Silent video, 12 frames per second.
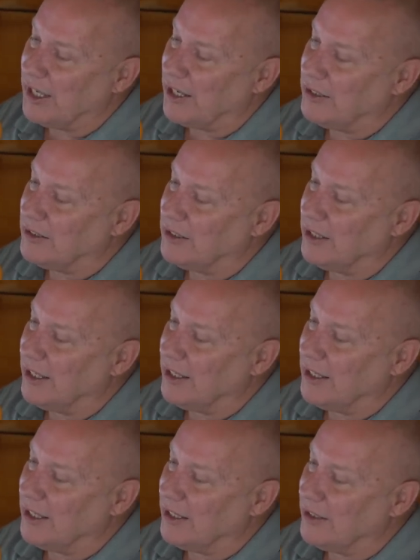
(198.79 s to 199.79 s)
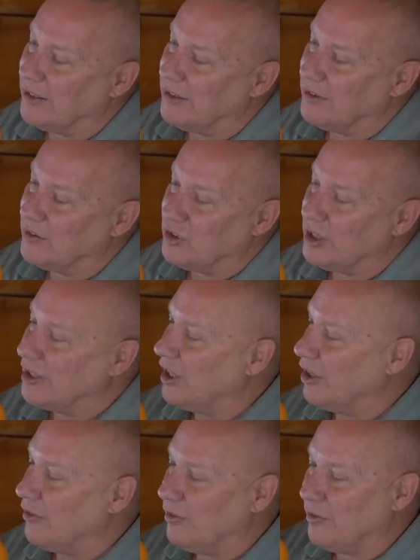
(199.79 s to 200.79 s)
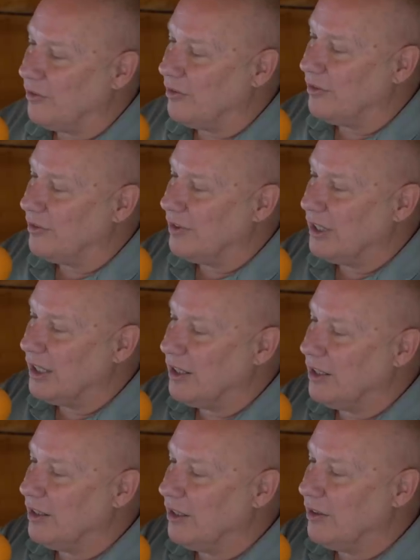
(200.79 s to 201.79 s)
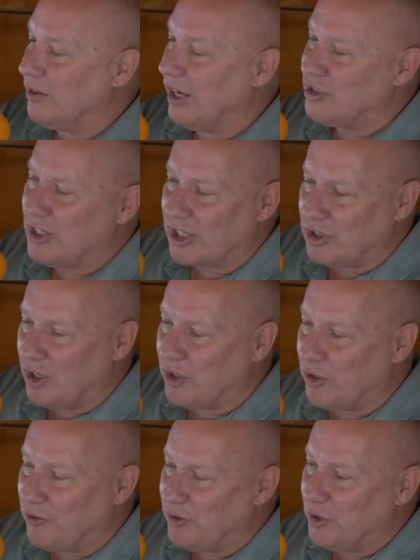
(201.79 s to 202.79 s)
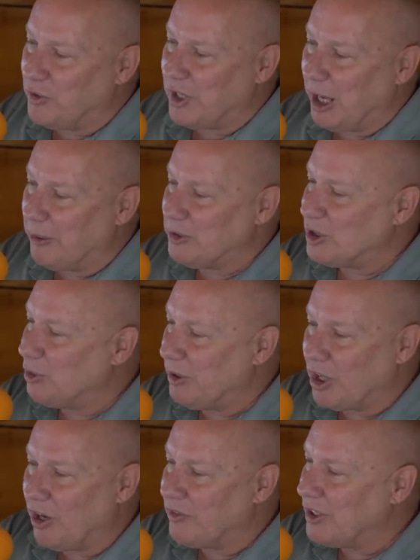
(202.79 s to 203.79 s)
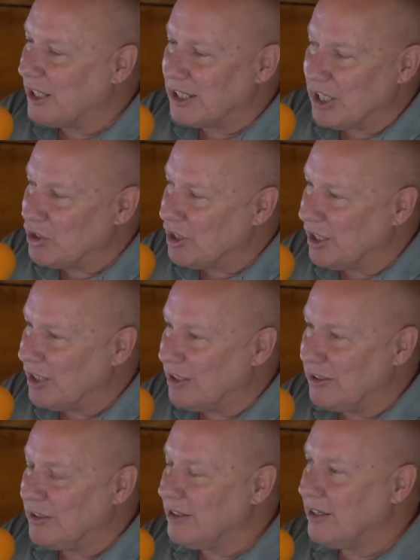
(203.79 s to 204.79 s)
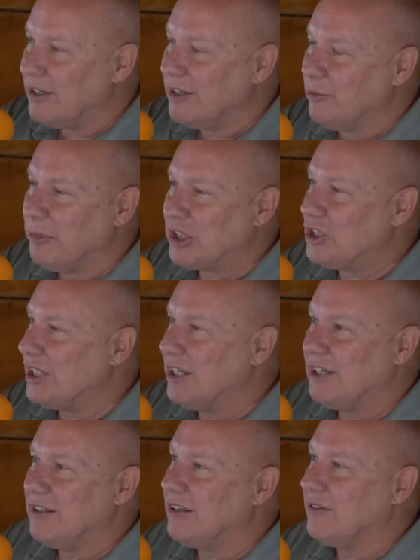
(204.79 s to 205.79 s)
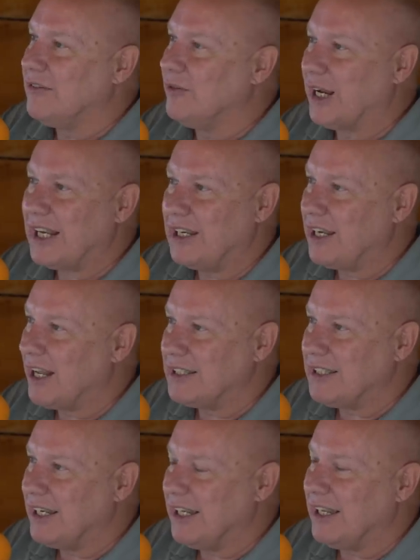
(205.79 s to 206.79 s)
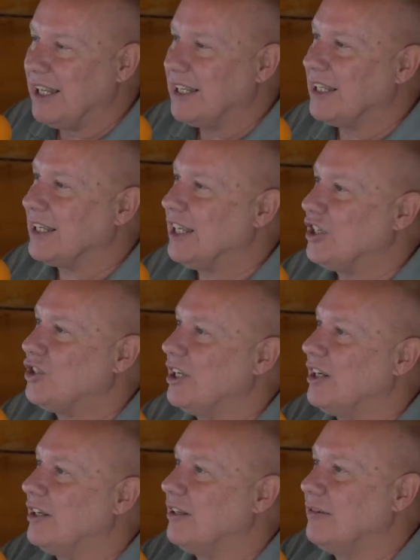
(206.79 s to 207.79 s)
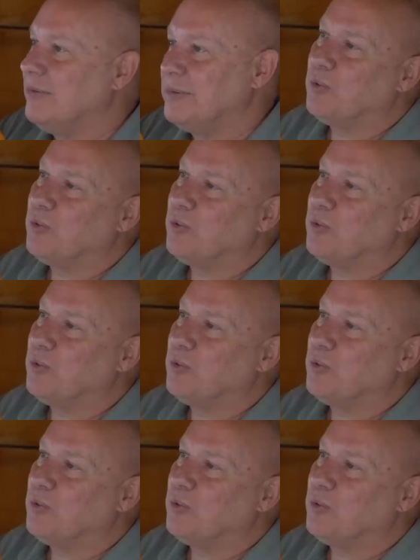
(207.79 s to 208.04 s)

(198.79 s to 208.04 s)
And then she kind of, I checked on her a few times. She went off to the kitchen, but she didn't recognize anything in the kitchen.